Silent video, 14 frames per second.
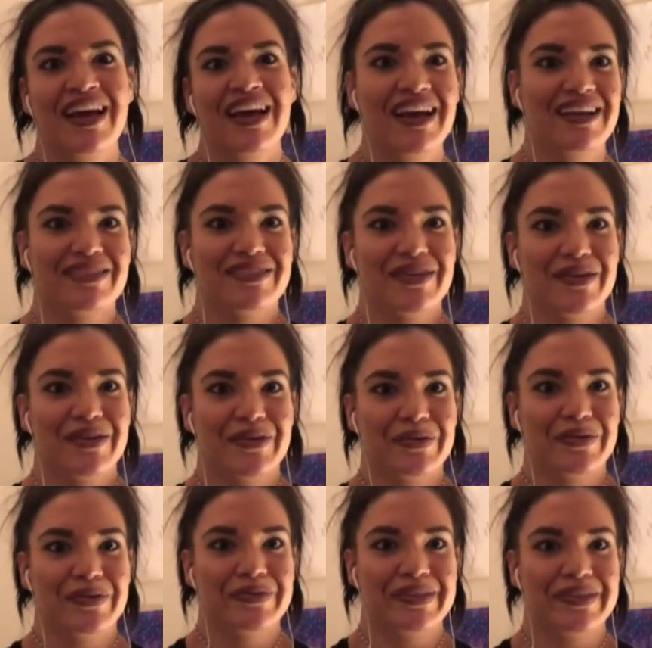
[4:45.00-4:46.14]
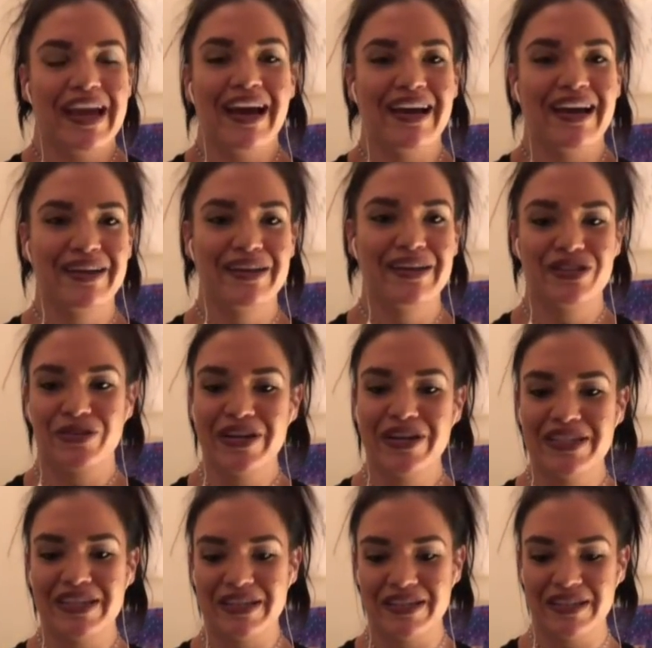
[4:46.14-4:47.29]
And so, yeah, and it's
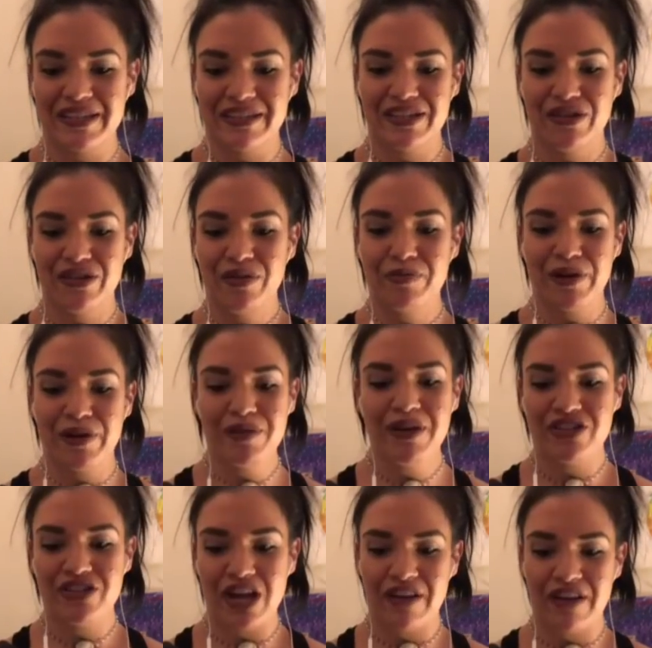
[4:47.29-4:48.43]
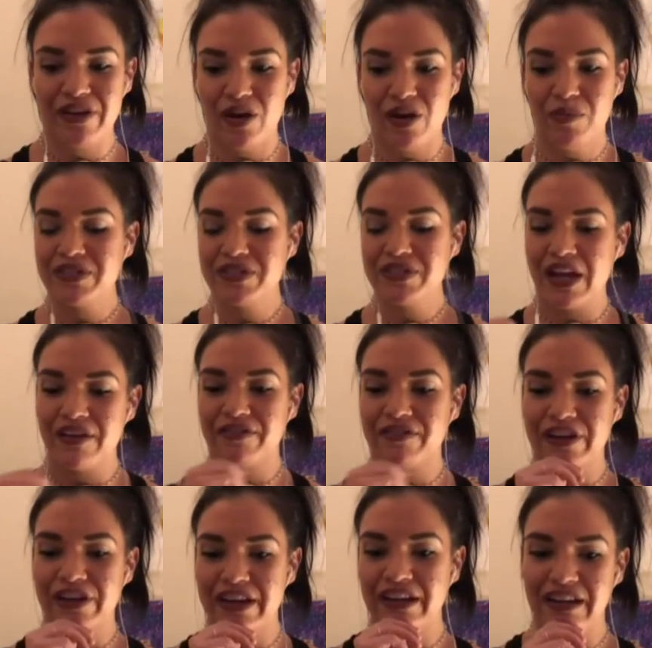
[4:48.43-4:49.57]
crazy because, you know, pretty much almost
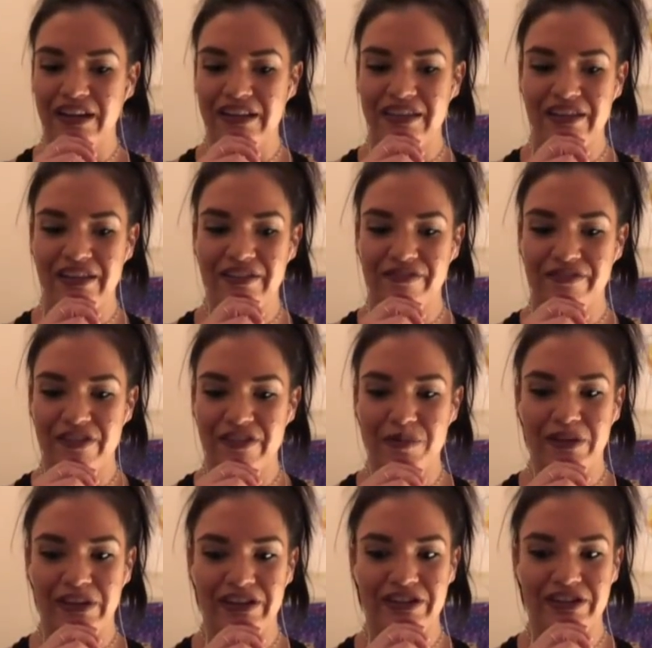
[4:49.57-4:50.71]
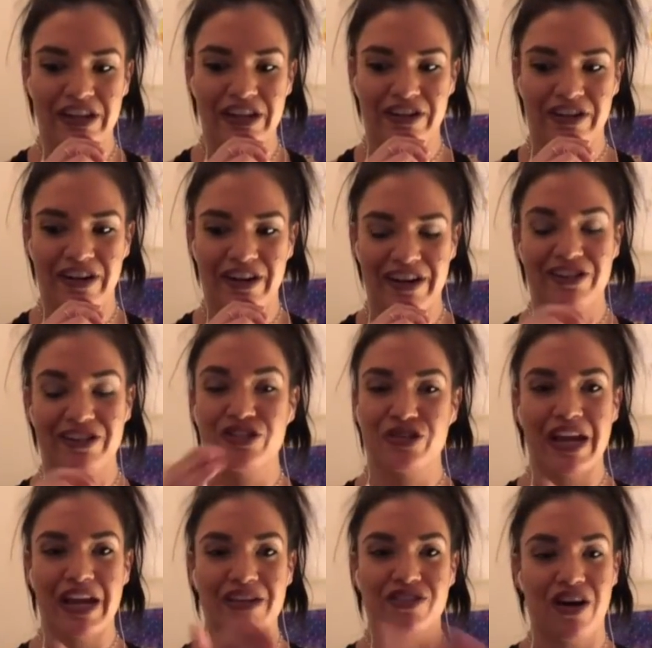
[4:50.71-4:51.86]
every, I think, female entertainer in our
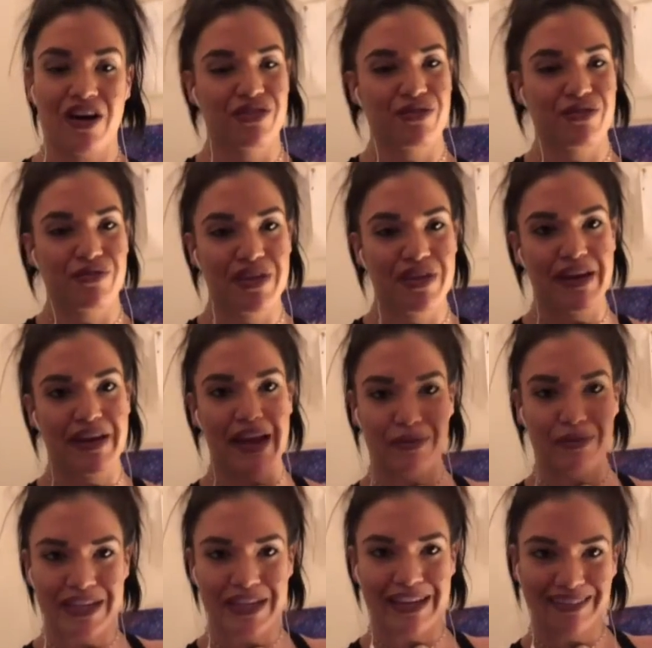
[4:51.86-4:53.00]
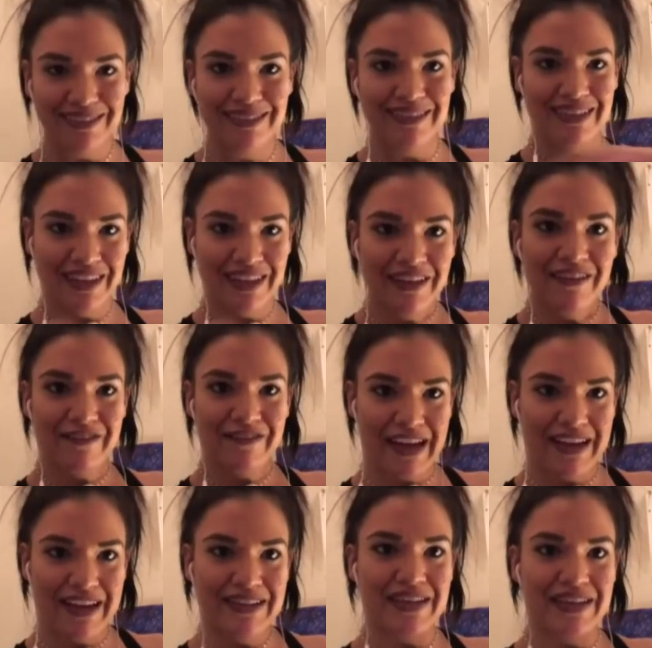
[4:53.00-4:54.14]
industry has gone through the announcing
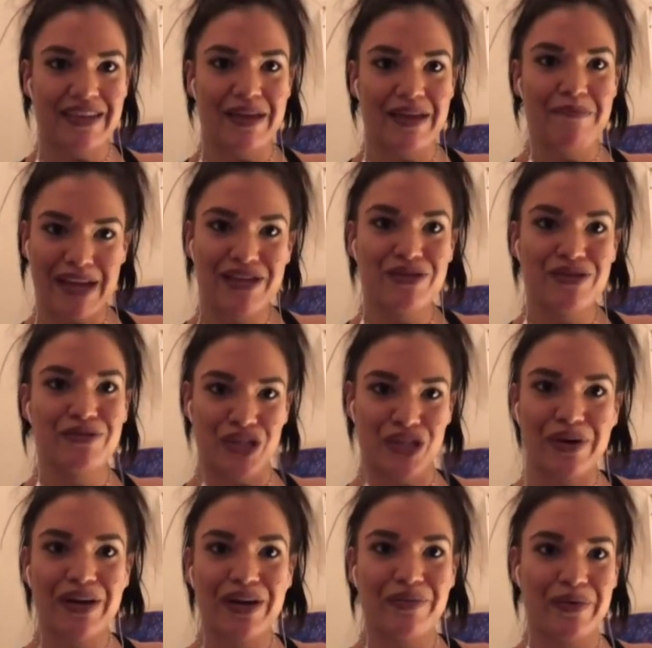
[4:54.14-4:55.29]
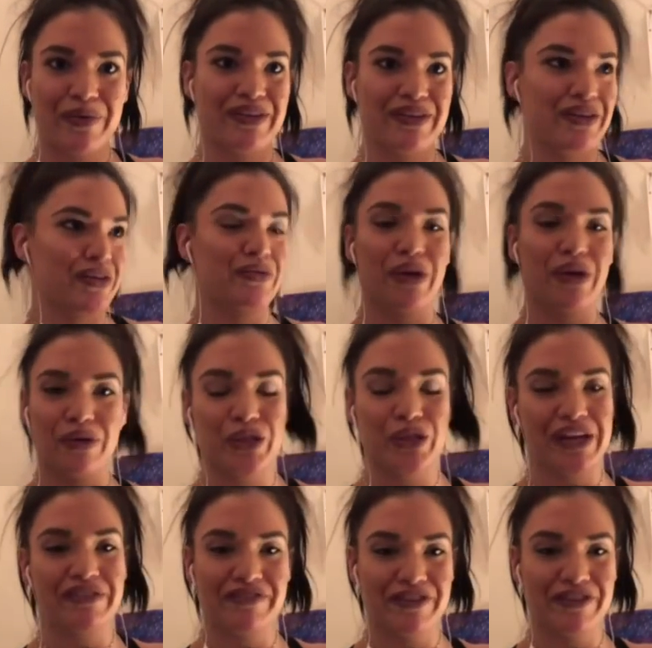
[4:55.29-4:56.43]
phase. Like, they make you do it when you go
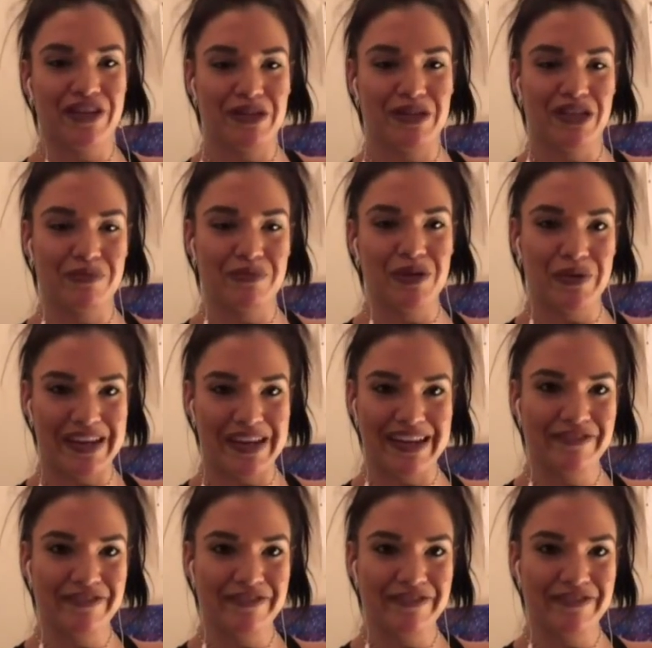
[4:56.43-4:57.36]
train for WWE